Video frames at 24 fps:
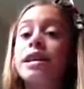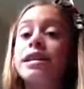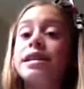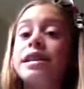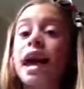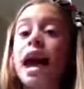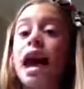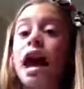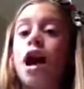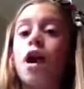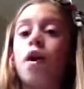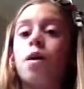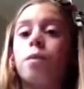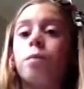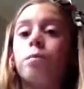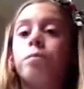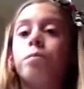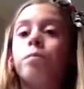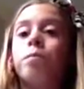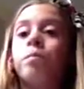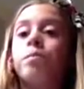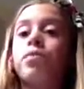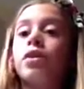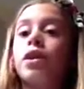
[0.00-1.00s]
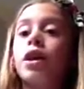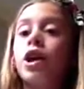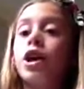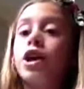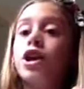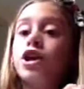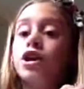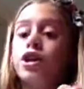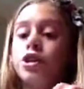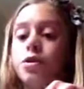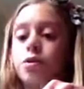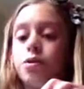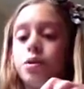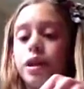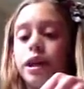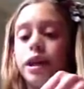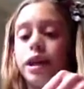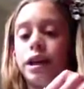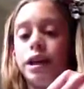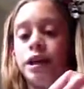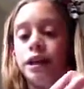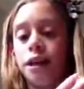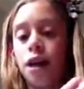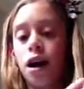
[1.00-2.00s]
Now, you
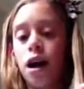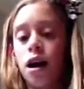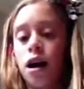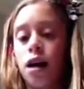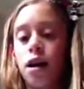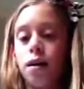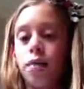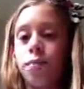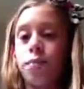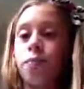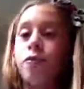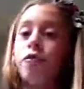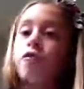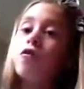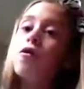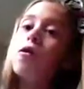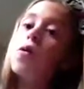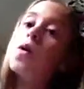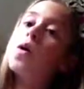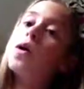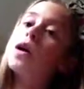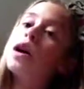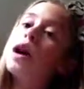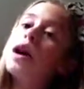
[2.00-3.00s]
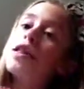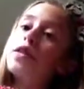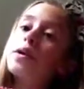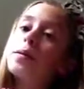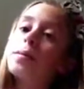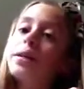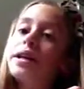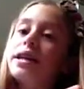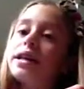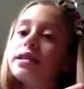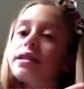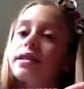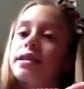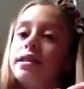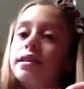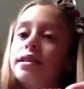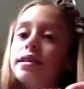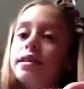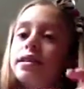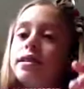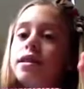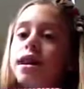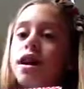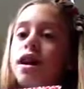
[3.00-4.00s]
need um, four other
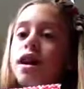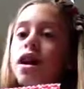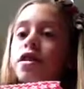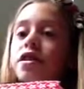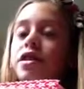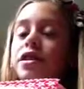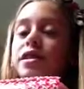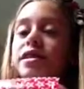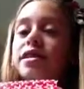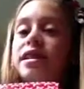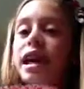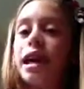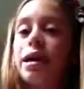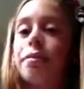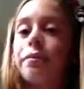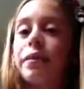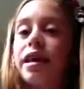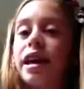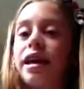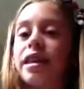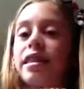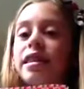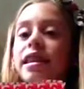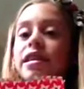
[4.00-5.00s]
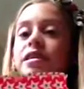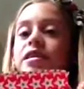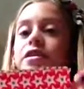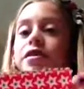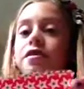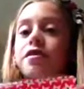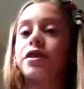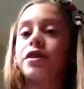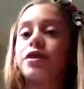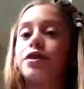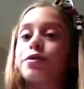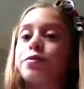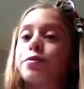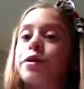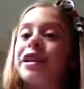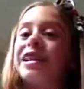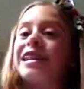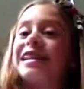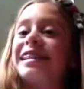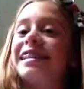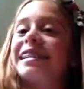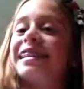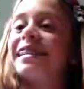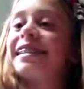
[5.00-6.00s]
pieces the same length as your first one.